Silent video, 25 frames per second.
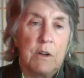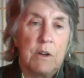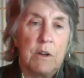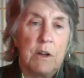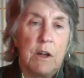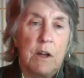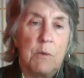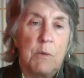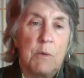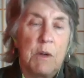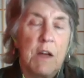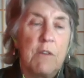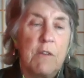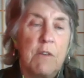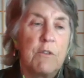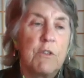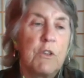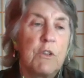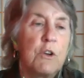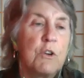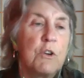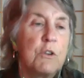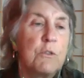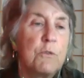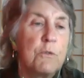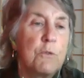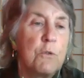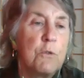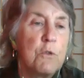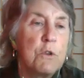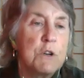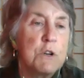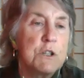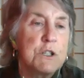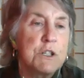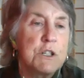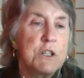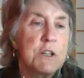And we have the good
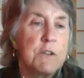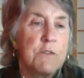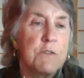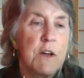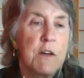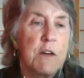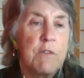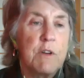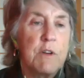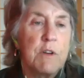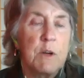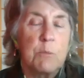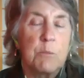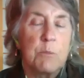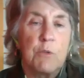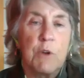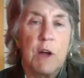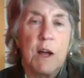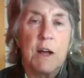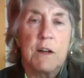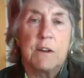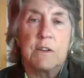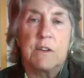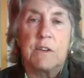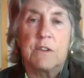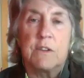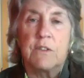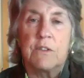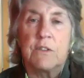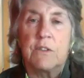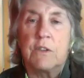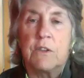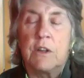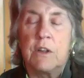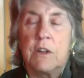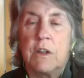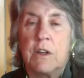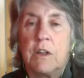fortune of having a practice
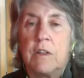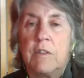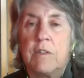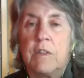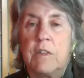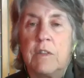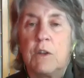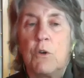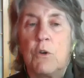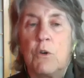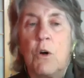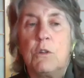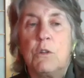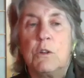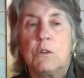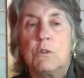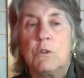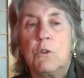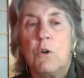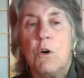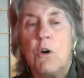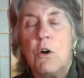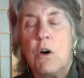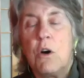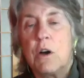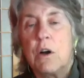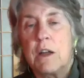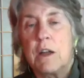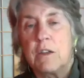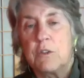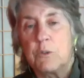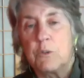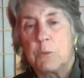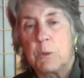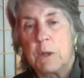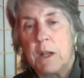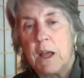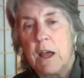that all along has
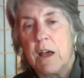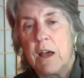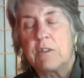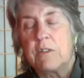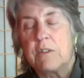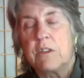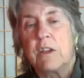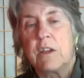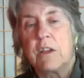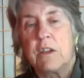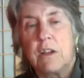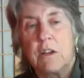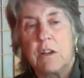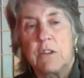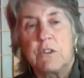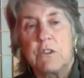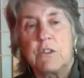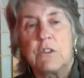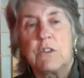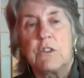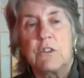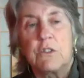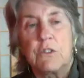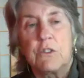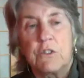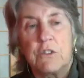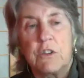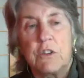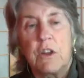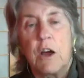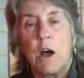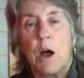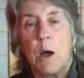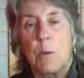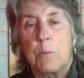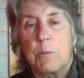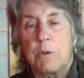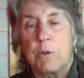been asking us to
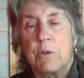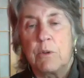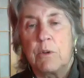stop,